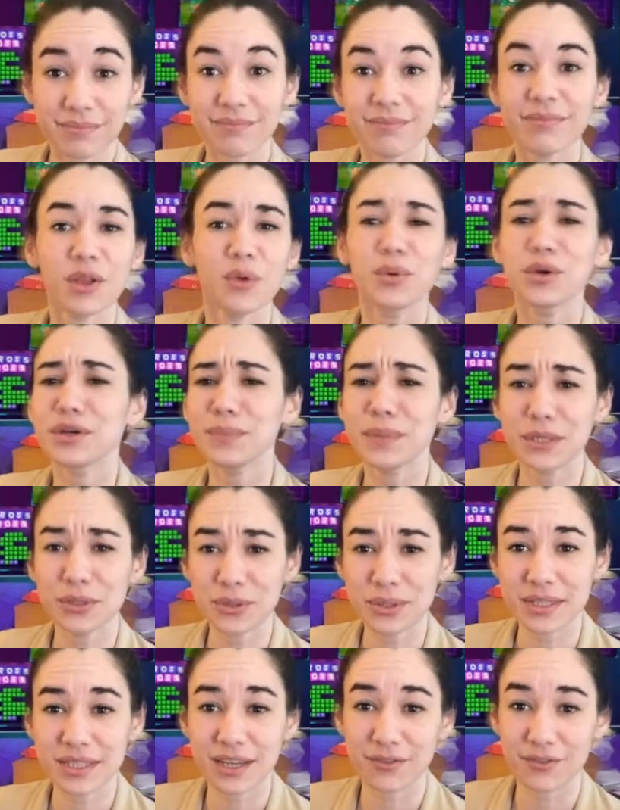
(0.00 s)
We're going to be
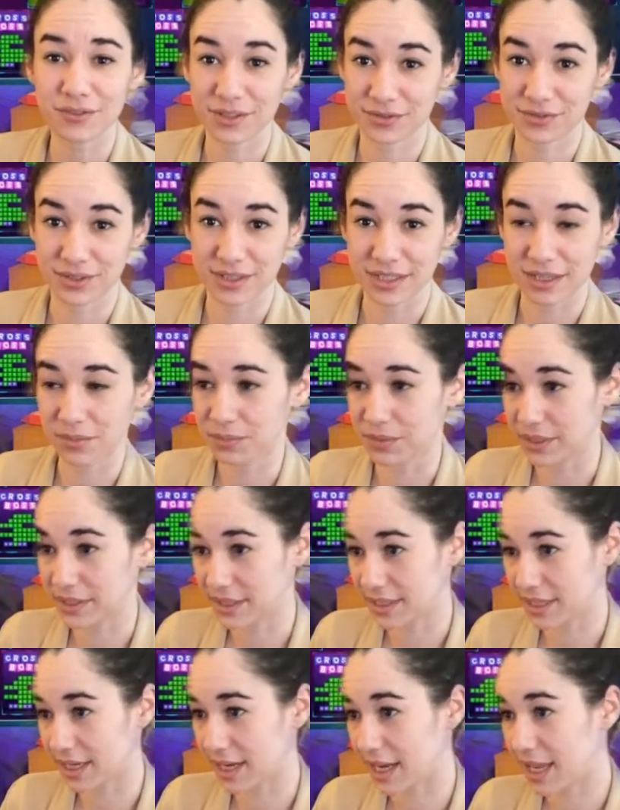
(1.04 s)
doing several different templates
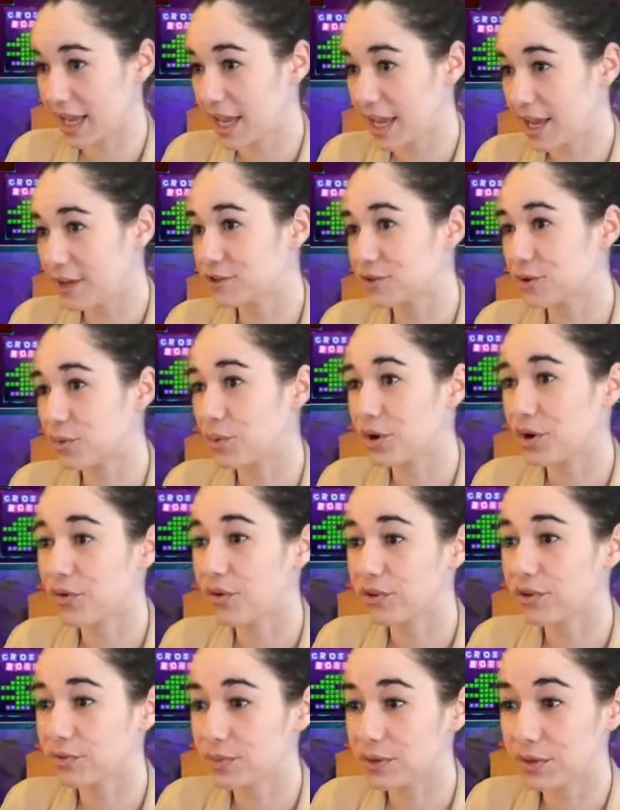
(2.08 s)
today. So we're
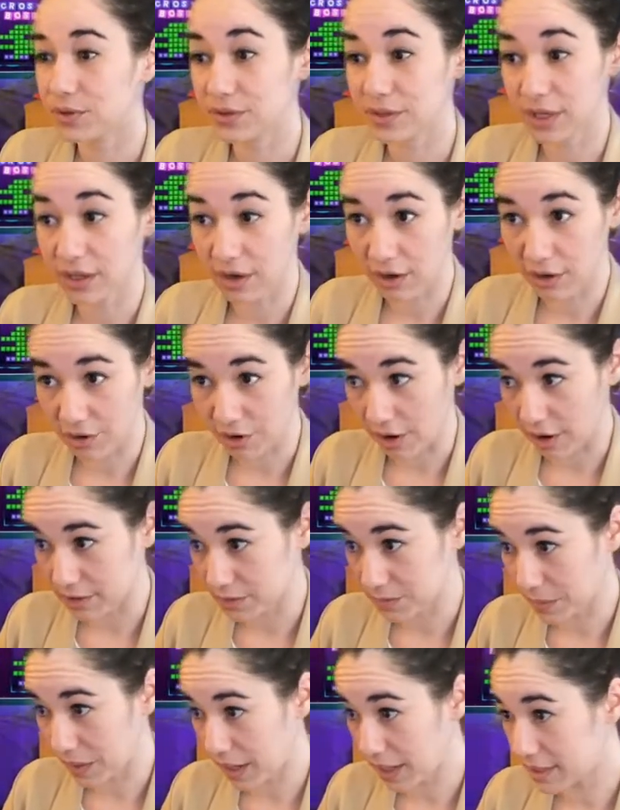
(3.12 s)
going to be using our cross
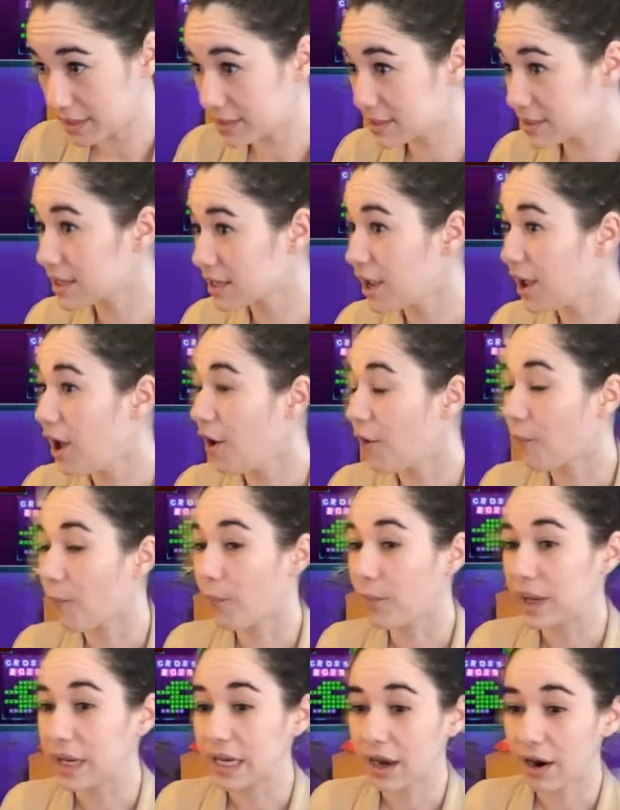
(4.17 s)
boss.
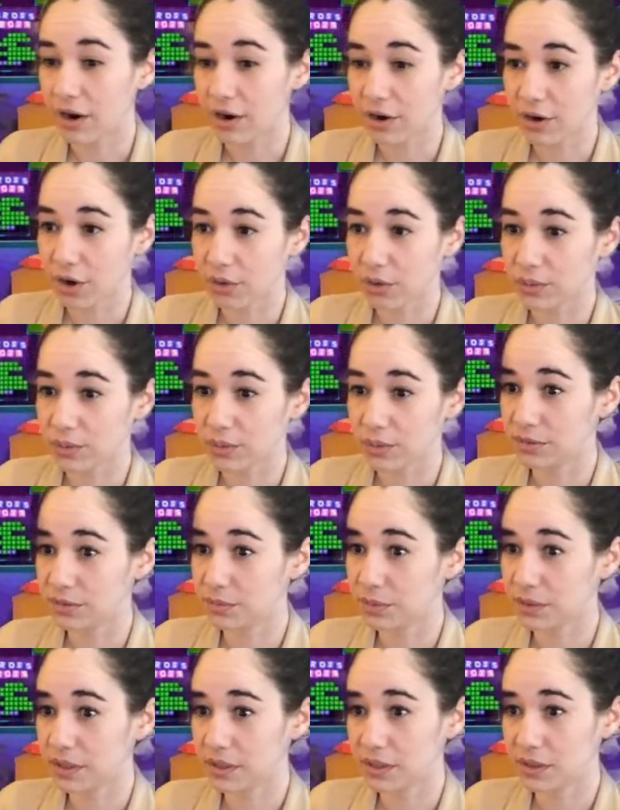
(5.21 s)
We are going to
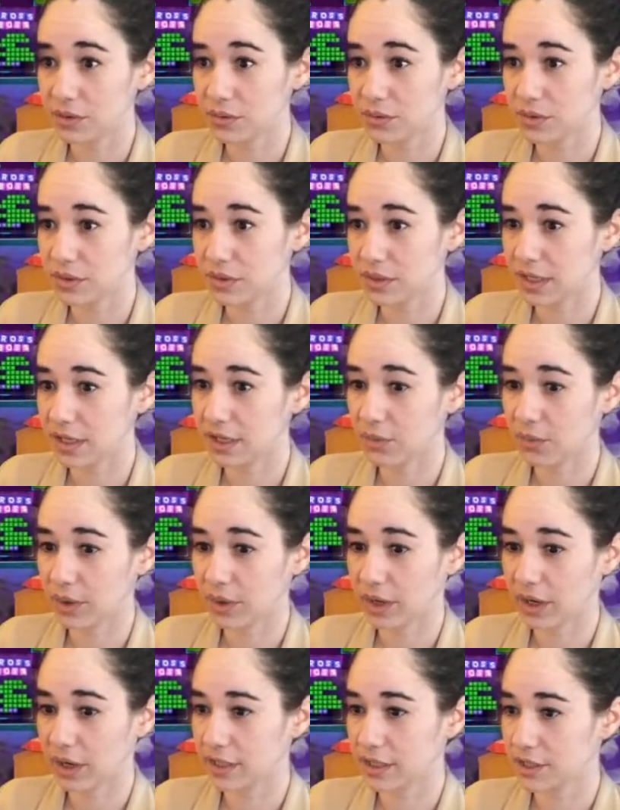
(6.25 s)
be using,
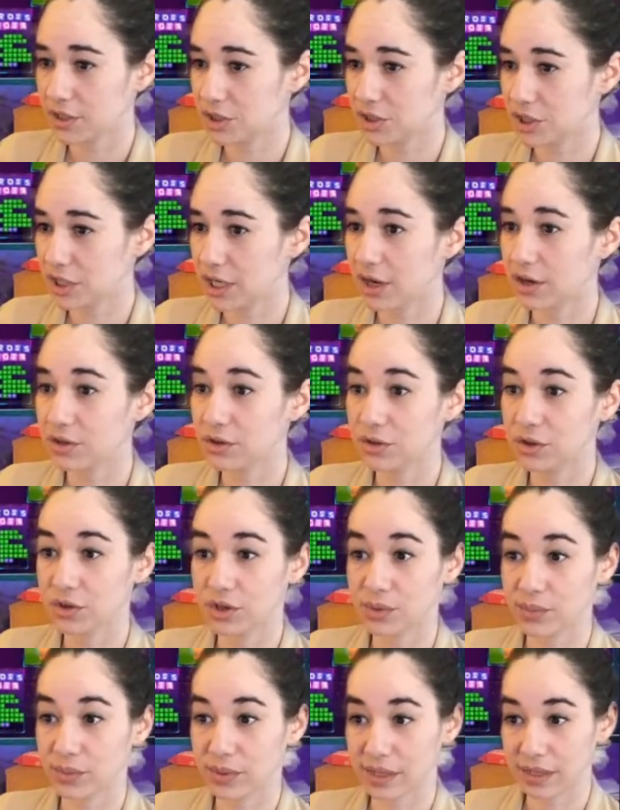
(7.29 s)
where is she? Our
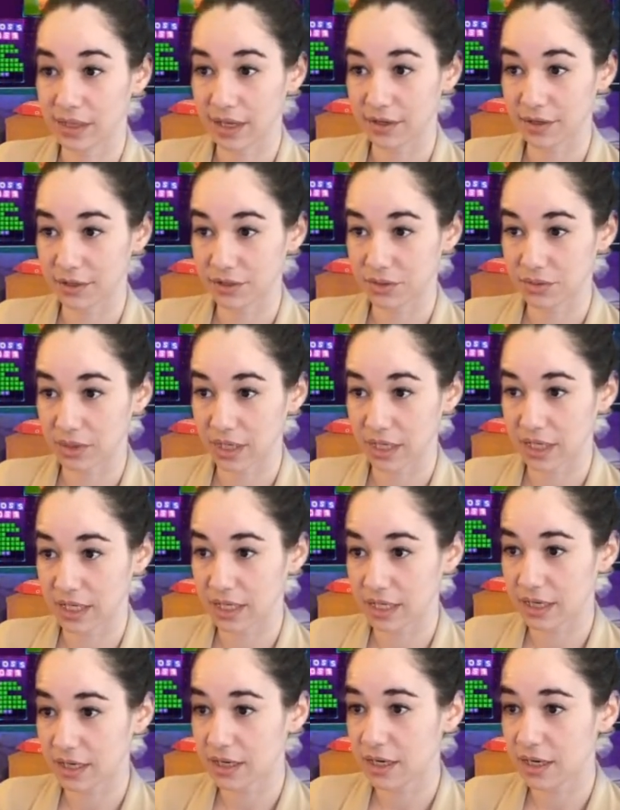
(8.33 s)
learn with letters right
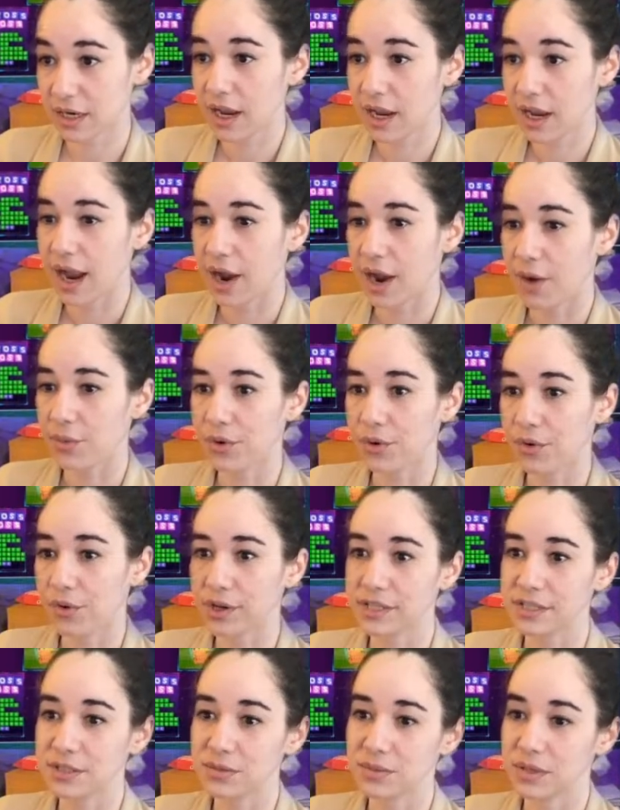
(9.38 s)
here. And we're
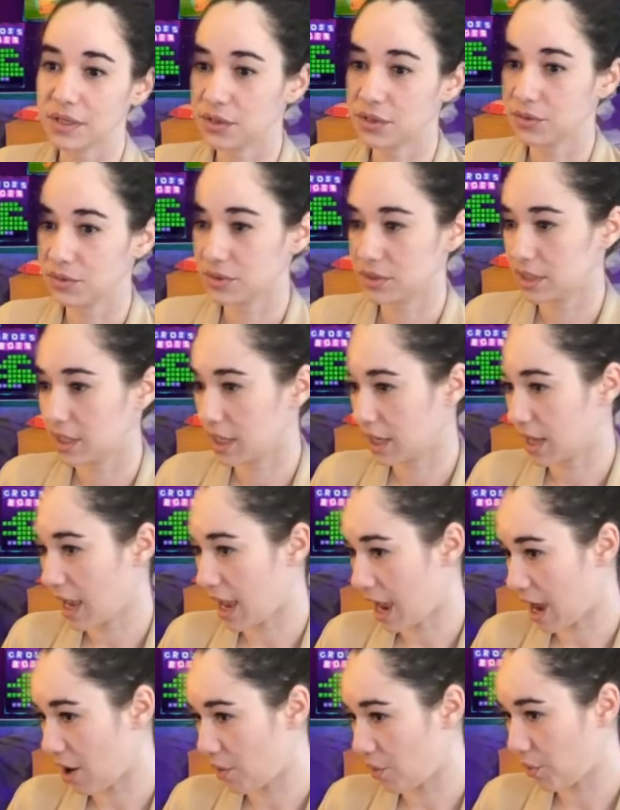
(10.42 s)
going to be using
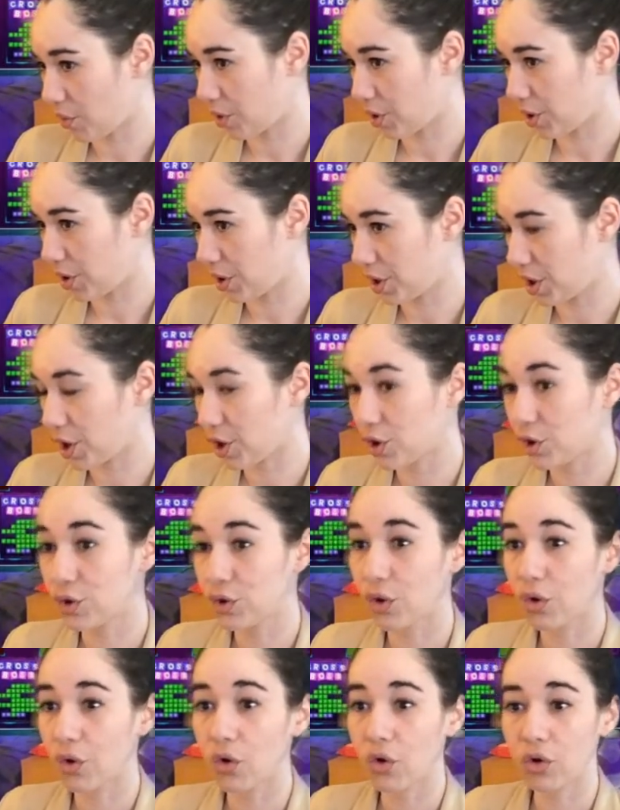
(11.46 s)
our
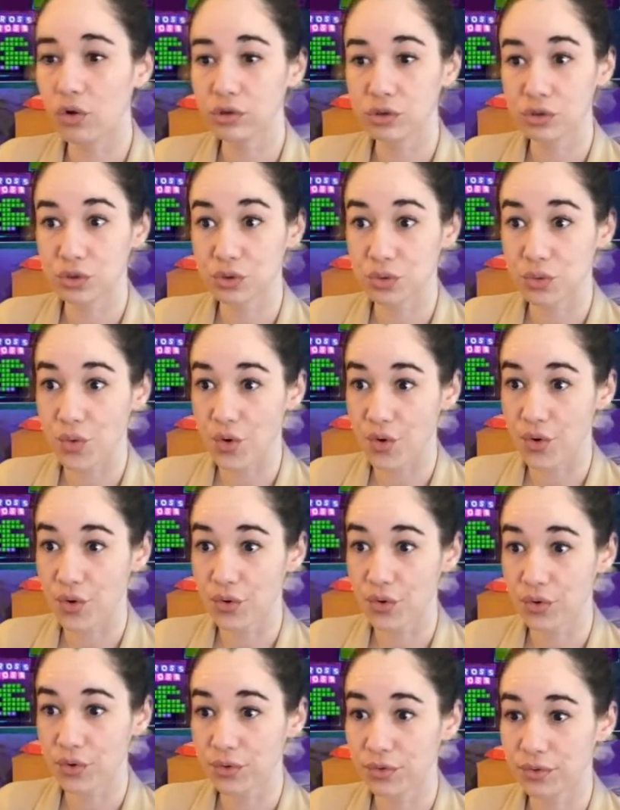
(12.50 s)
goal
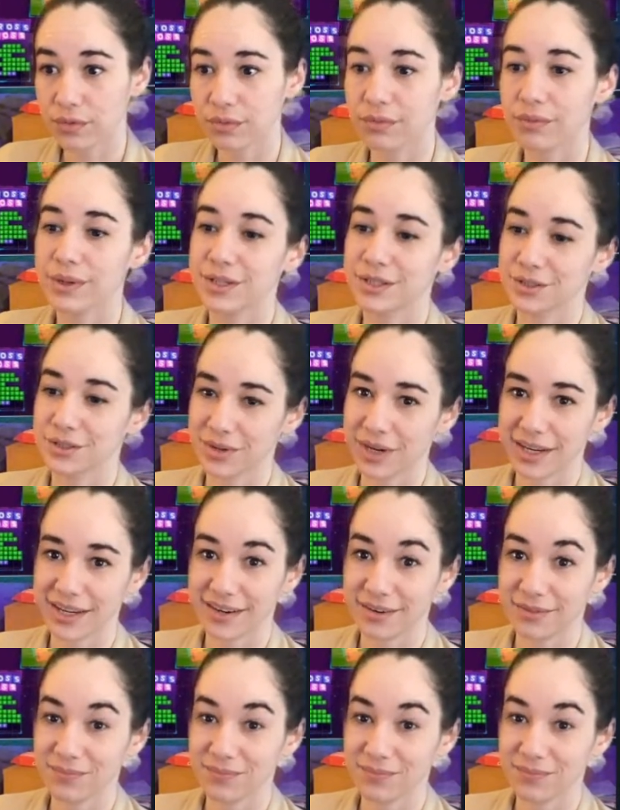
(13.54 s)
troll, which is right here,